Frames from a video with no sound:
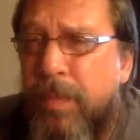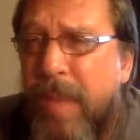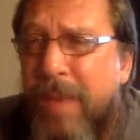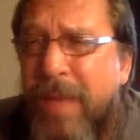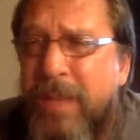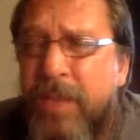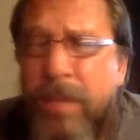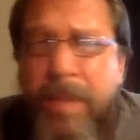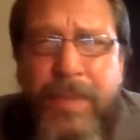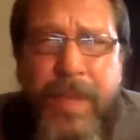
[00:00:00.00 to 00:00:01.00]
actually
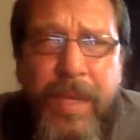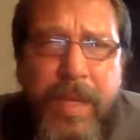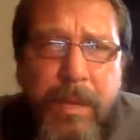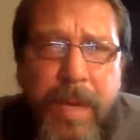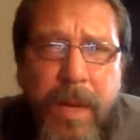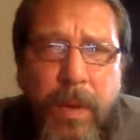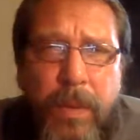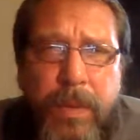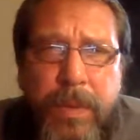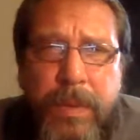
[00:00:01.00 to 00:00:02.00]
been thinking about
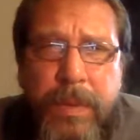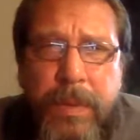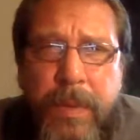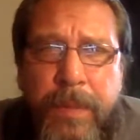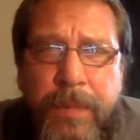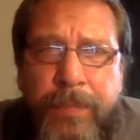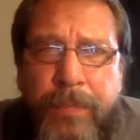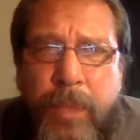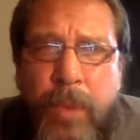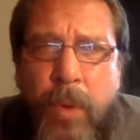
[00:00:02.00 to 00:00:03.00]

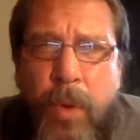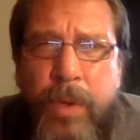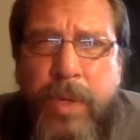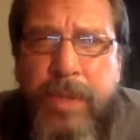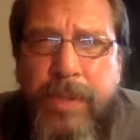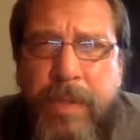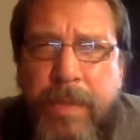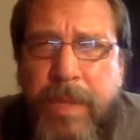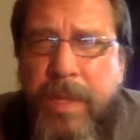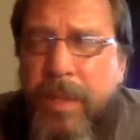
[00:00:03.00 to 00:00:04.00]
ordering some of
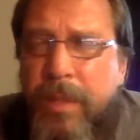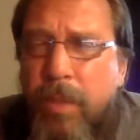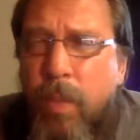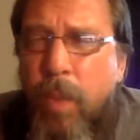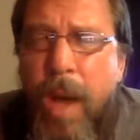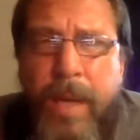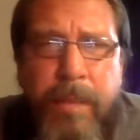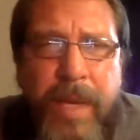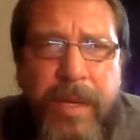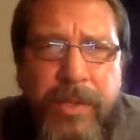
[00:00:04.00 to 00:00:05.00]
the
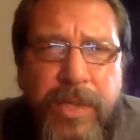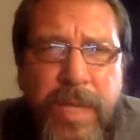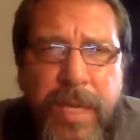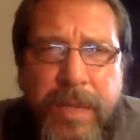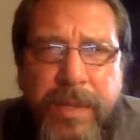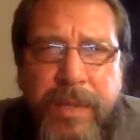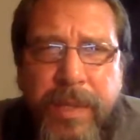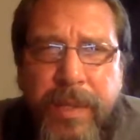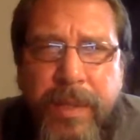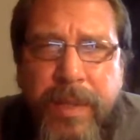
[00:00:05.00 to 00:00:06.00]
winemaker's
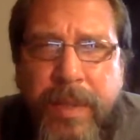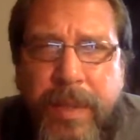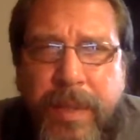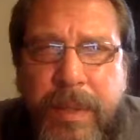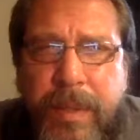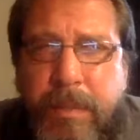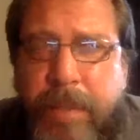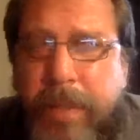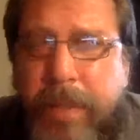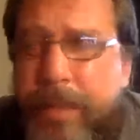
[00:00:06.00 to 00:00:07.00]
yeast,
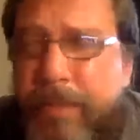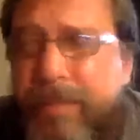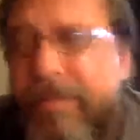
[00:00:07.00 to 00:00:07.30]
but